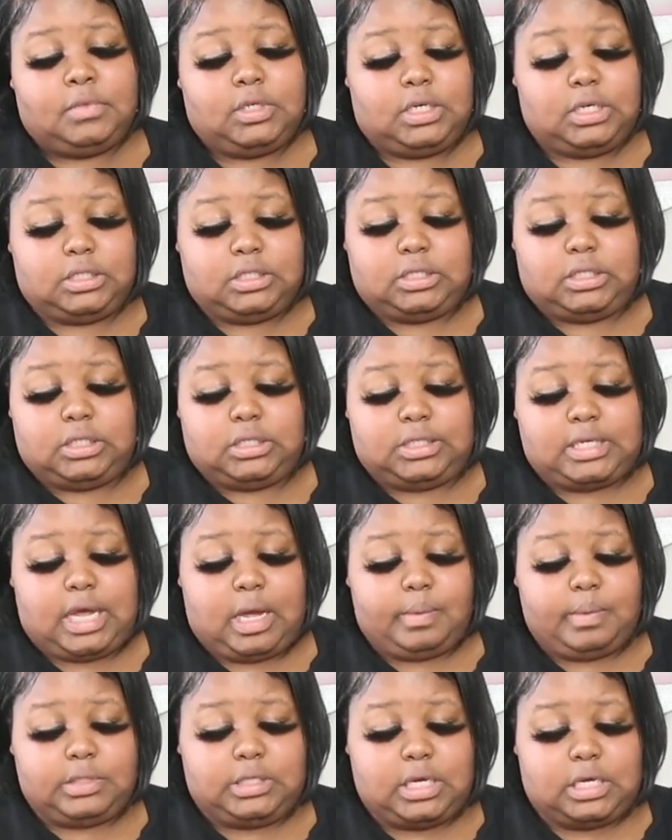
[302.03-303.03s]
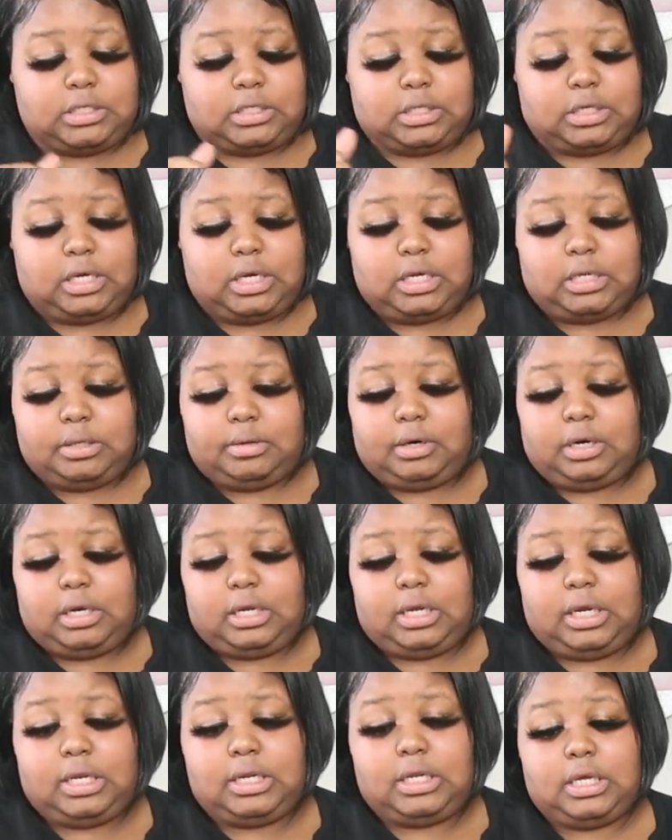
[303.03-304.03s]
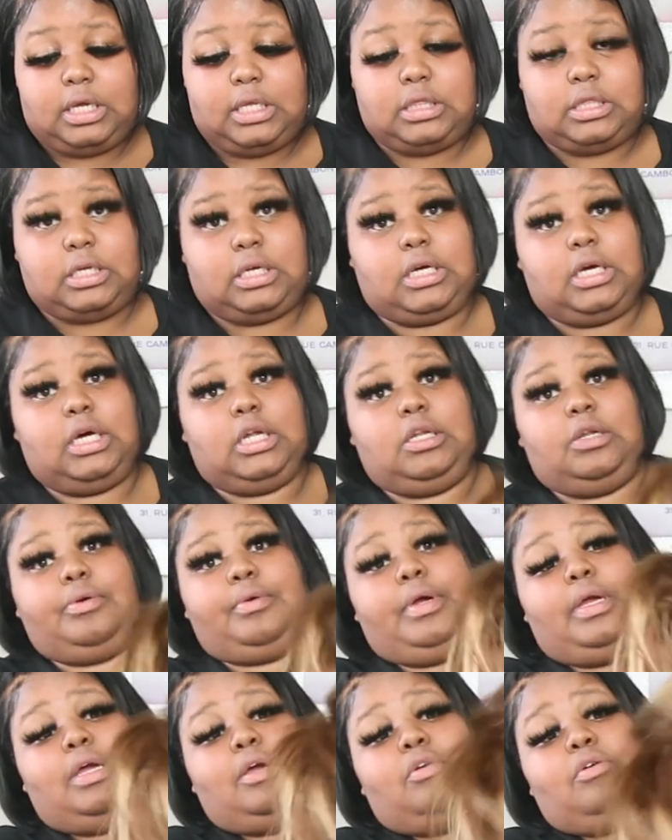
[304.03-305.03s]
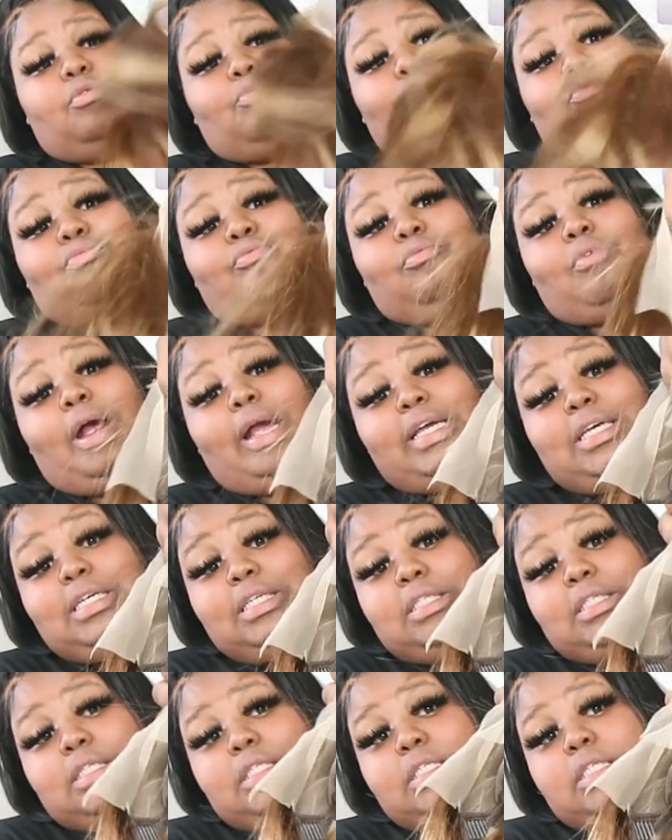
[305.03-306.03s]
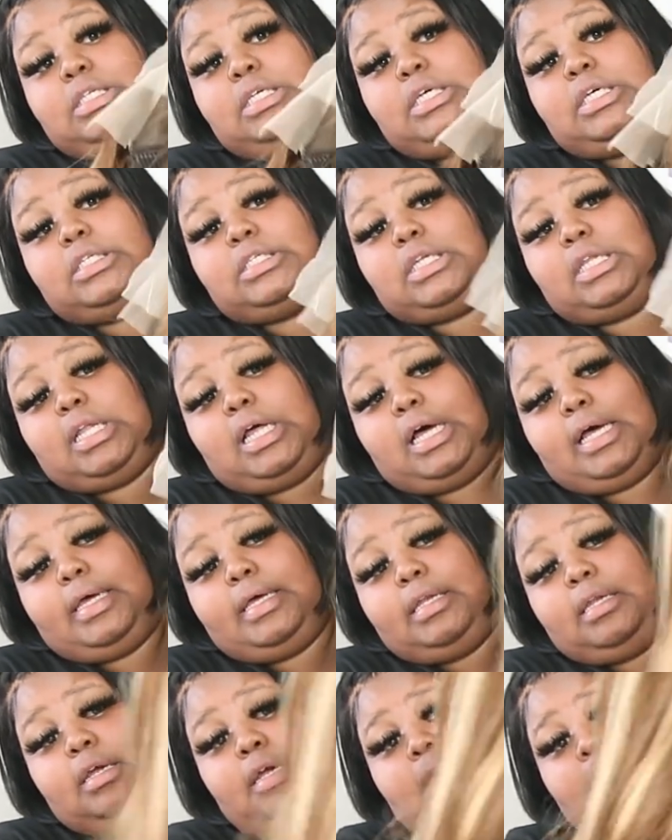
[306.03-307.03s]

because the time it takes to color it to get the coloring right is a lot.